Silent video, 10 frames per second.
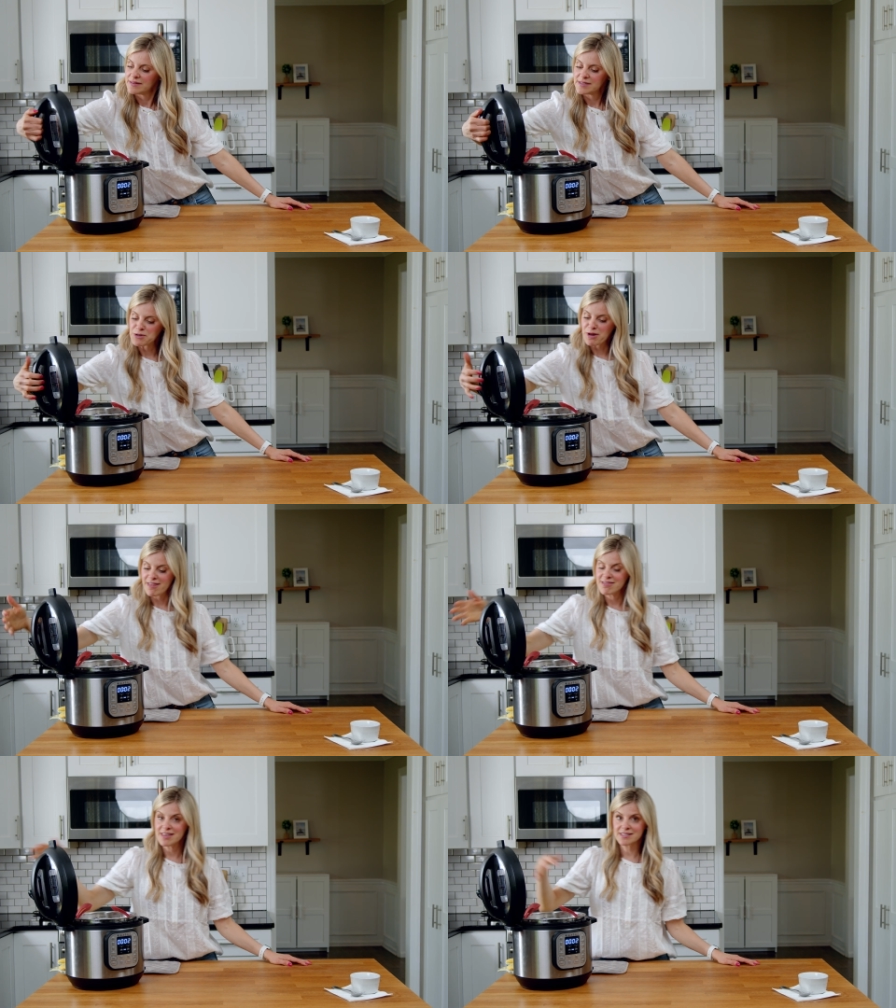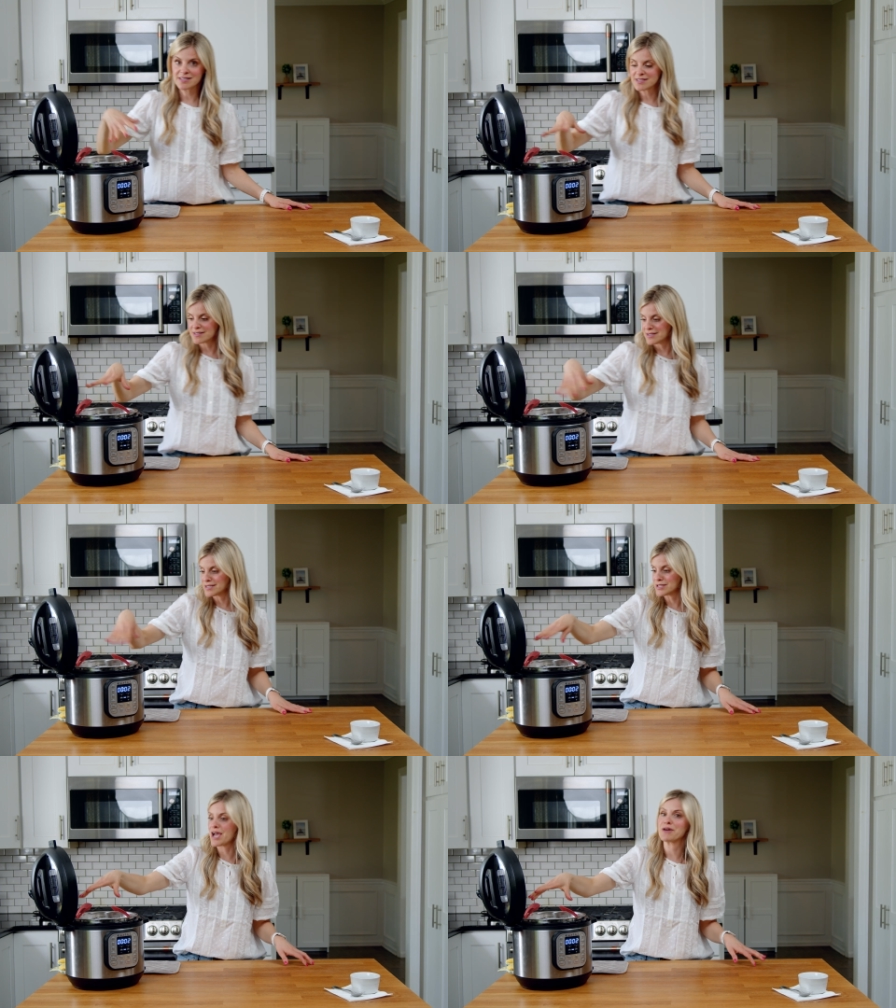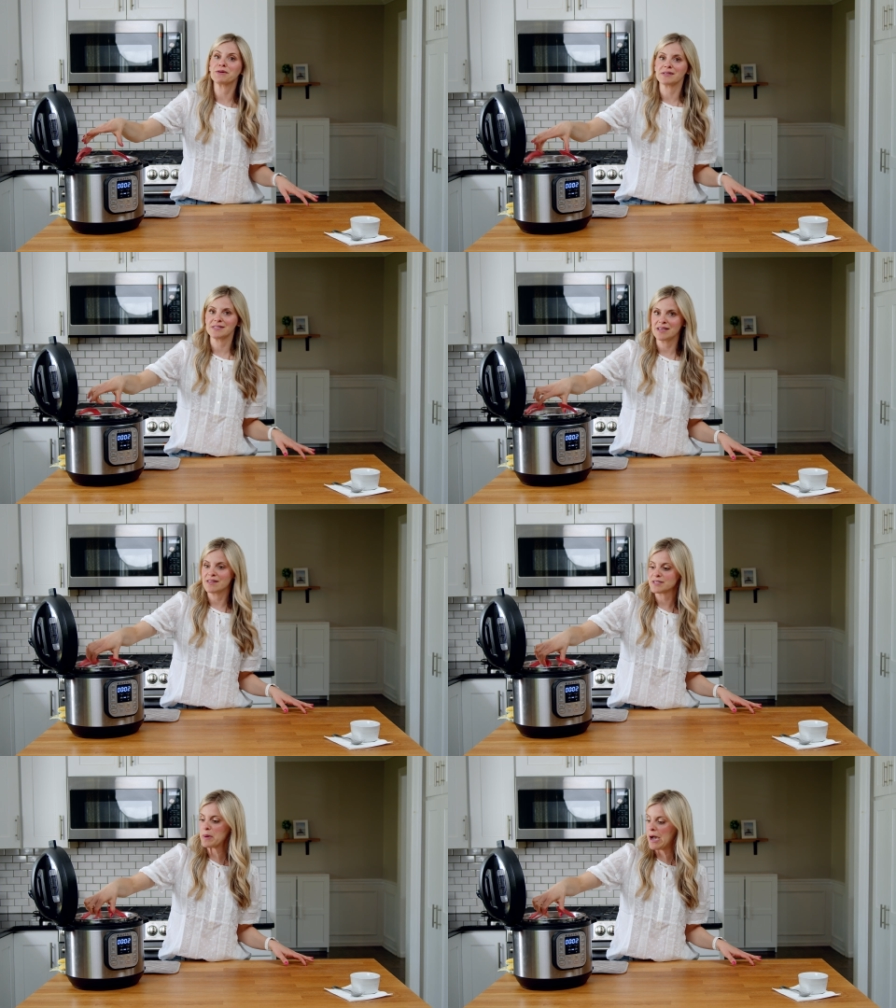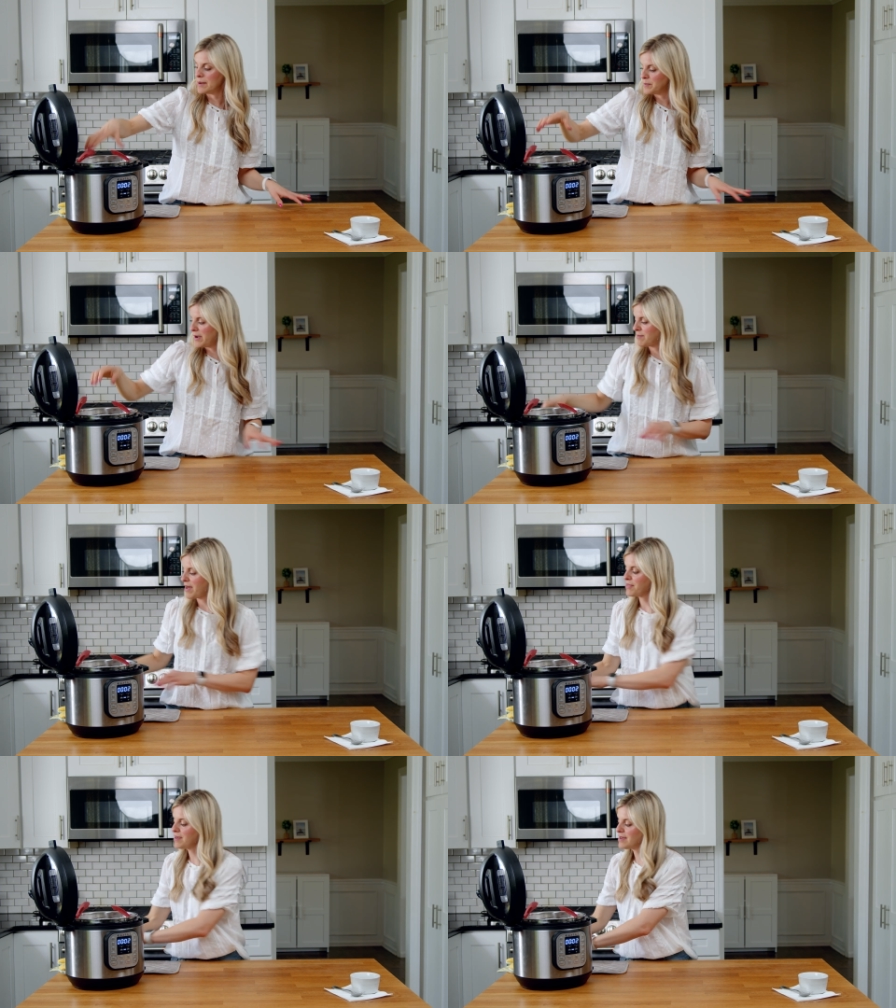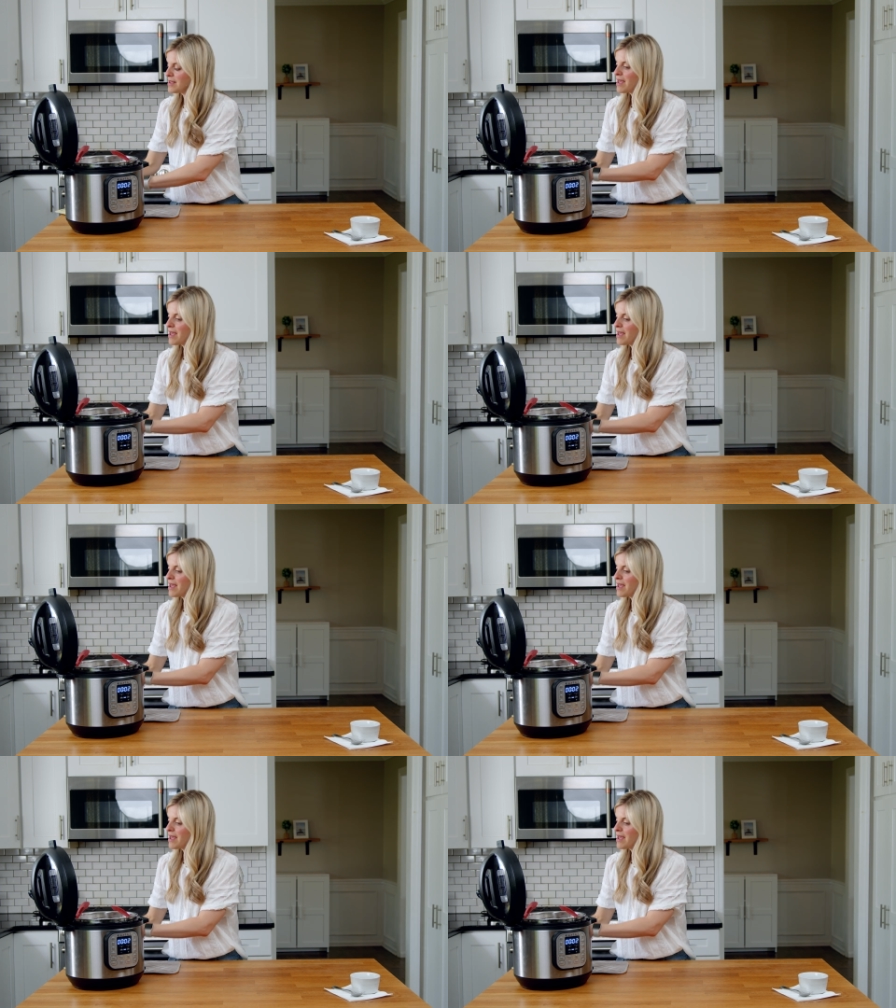So again, this is how you could see this pot and pot method.